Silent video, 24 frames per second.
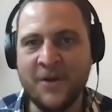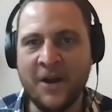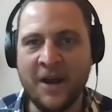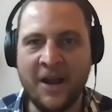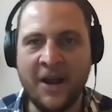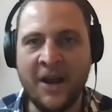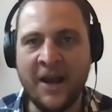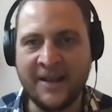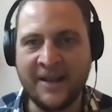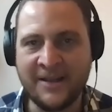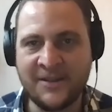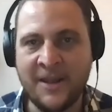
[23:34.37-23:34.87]

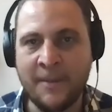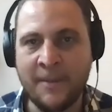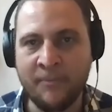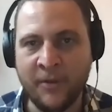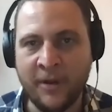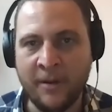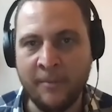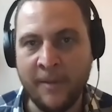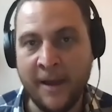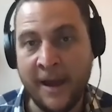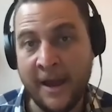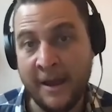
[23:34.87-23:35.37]
I
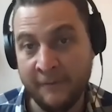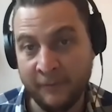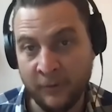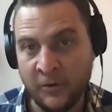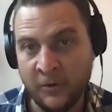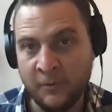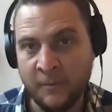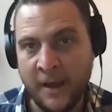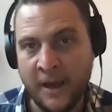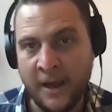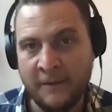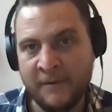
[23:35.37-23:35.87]
accept that it may have
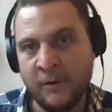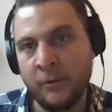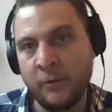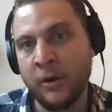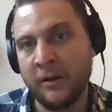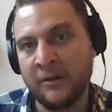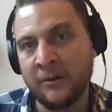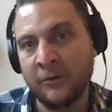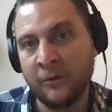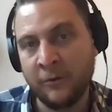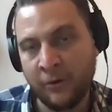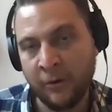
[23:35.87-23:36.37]
looked bad if you
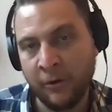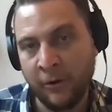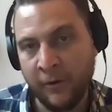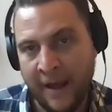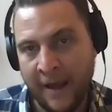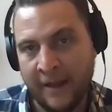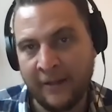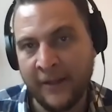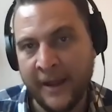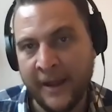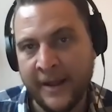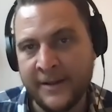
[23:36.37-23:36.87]
wanted to look
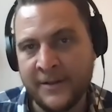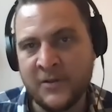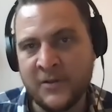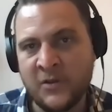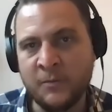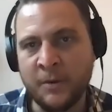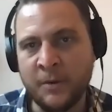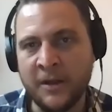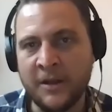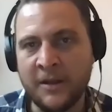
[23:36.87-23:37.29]
through that lens.